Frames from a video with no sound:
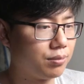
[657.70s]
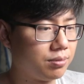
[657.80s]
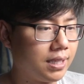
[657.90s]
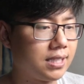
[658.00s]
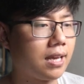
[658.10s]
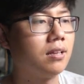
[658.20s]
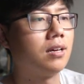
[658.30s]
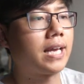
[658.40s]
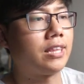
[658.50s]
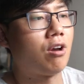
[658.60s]
Let's take a
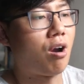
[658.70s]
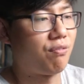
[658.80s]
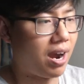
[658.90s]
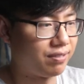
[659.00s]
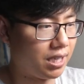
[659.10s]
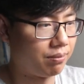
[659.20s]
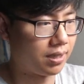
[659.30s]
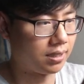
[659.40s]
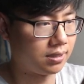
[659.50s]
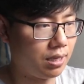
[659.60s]
look at the R5 team,
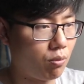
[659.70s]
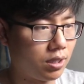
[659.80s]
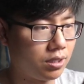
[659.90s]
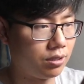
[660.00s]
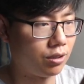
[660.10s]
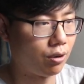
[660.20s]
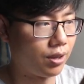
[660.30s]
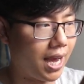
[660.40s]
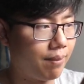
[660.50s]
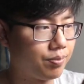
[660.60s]
because he wanted to know
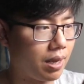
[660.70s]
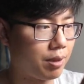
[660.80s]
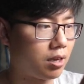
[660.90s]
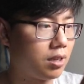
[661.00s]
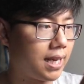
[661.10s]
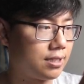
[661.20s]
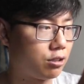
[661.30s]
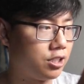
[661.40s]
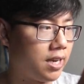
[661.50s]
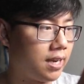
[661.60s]
that. I'm not gonna look at his
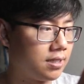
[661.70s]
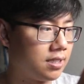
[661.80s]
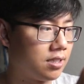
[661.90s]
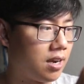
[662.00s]
RTA because he's not